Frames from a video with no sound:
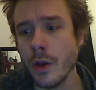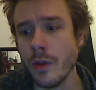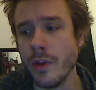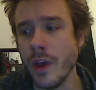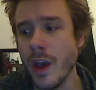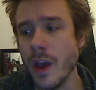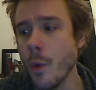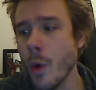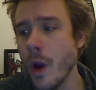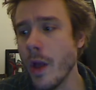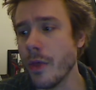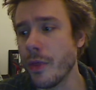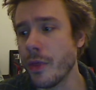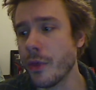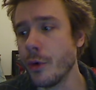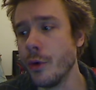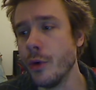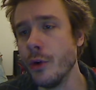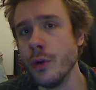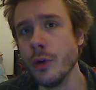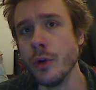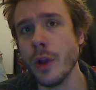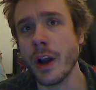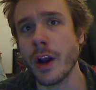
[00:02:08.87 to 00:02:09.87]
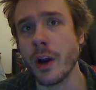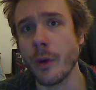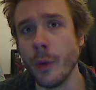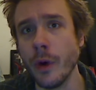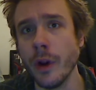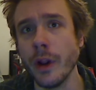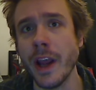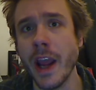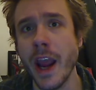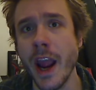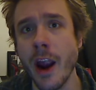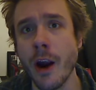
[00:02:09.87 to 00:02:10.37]
they went through, like, a
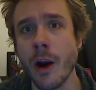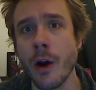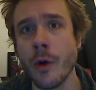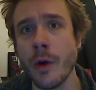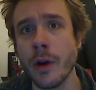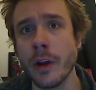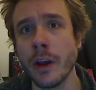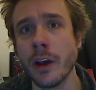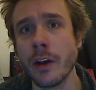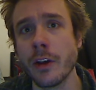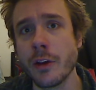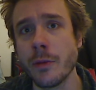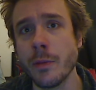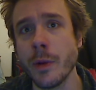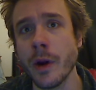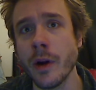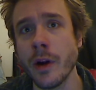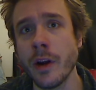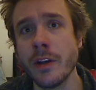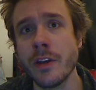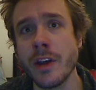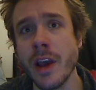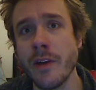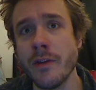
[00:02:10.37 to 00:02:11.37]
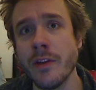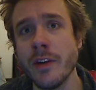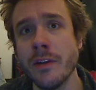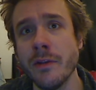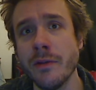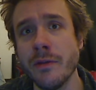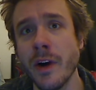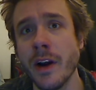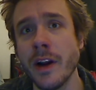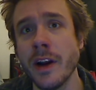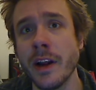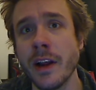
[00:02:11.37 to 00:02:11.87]
really harrowing experience having to
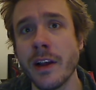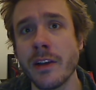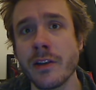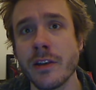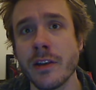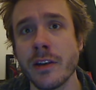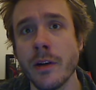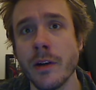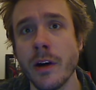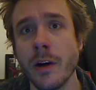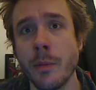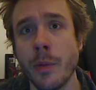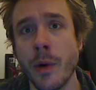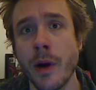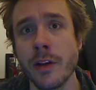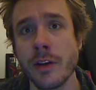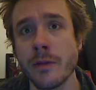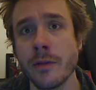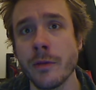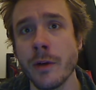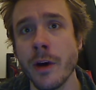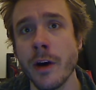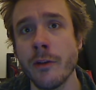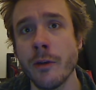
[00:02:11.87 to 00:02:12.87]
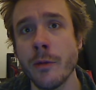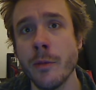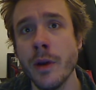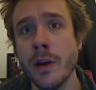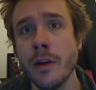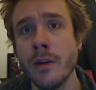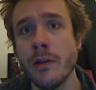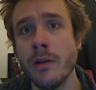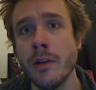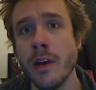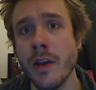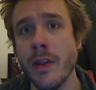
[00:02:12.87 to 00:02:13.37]
fight against the oppressive
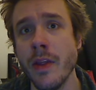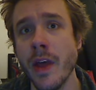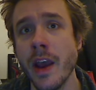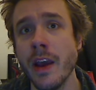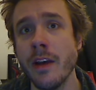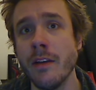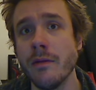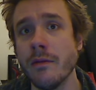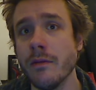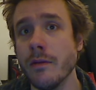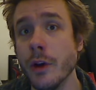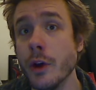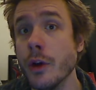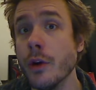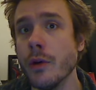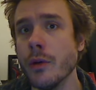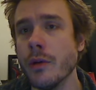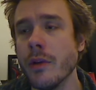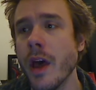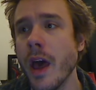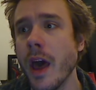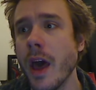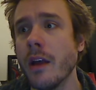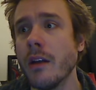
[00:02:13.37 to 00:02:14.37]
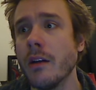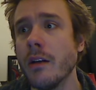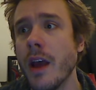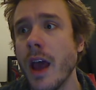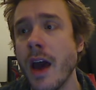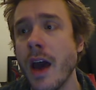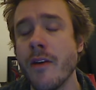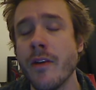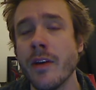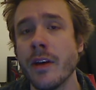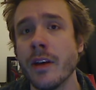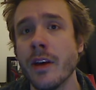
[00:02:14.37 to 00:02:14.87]
government, and they knew that
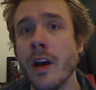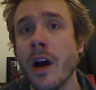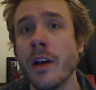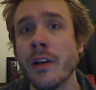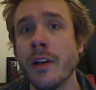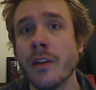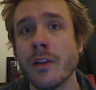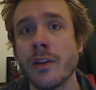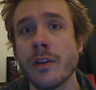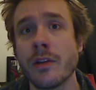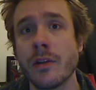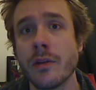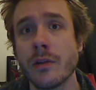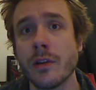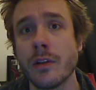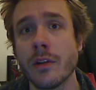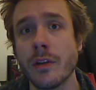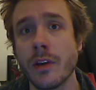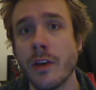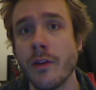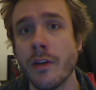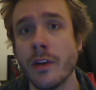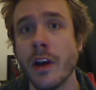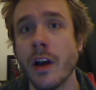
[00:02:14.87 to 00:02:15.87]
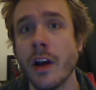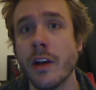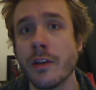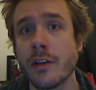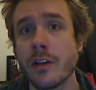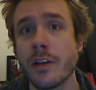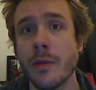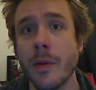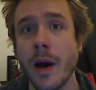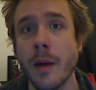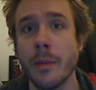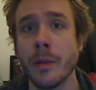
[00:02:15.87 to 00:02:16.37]
having guns, giving guns to
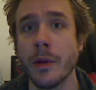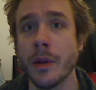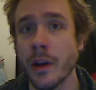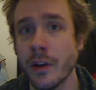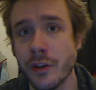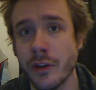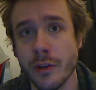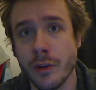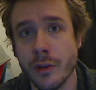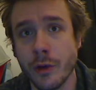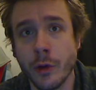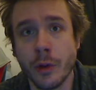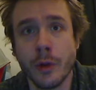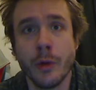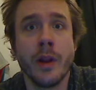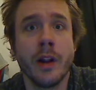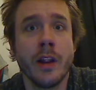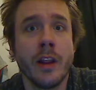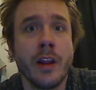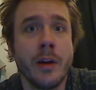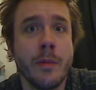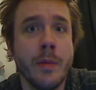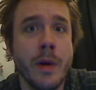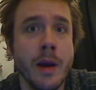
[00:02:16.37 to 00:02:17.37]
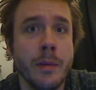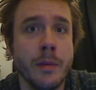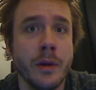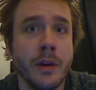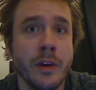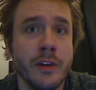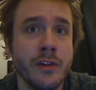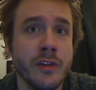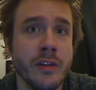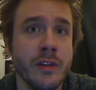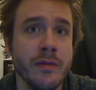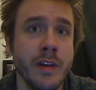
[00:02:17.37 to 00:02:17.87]
the population, is the only way to let a
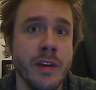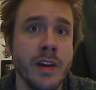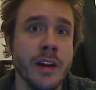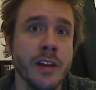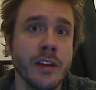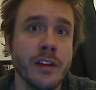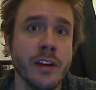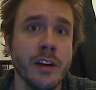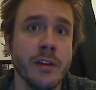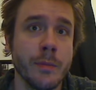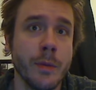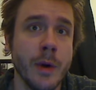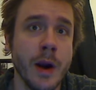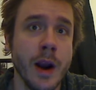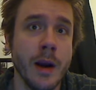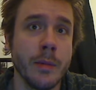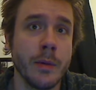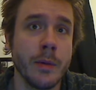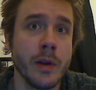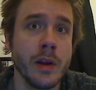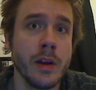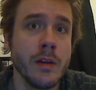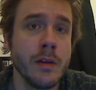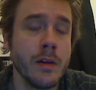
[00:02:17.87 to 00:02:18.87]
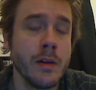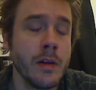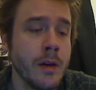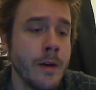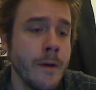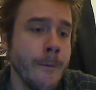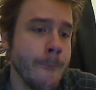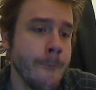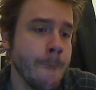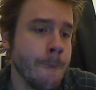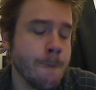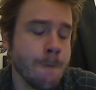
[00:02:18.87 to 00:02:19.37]
population defend itself properly.
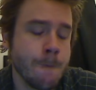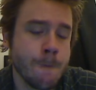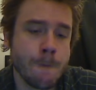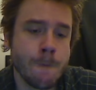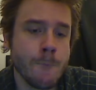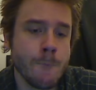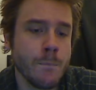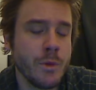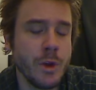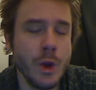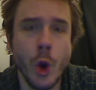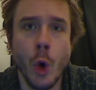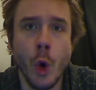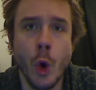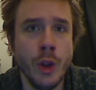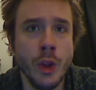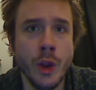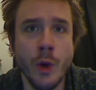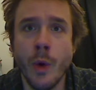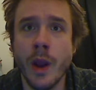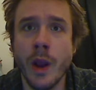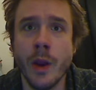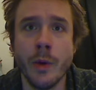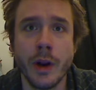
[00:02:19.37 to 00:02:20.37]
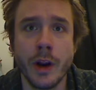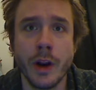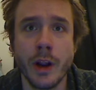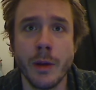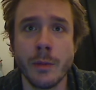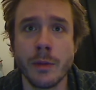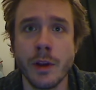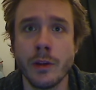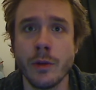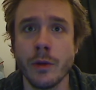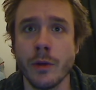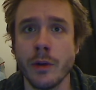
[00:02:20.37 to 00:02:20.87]
The only way, when it
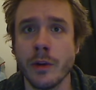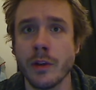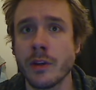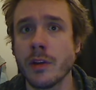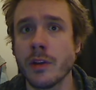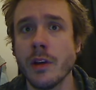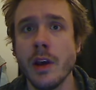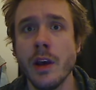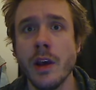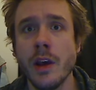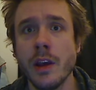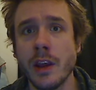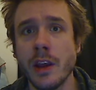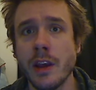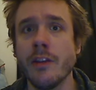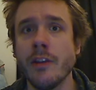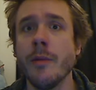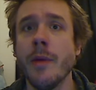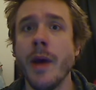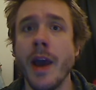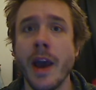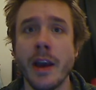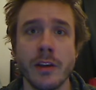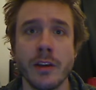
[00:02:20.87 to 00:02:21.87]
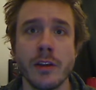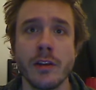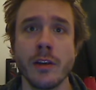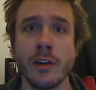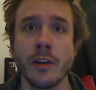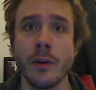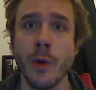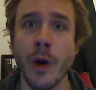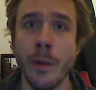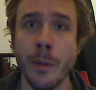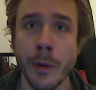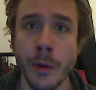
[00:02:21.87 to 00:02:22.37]
comes down to it, is give them access to
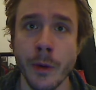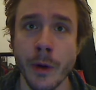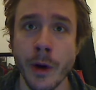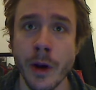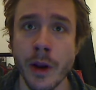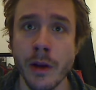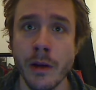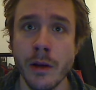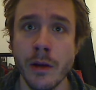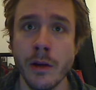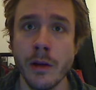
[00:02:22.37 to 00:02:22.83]
the weaponry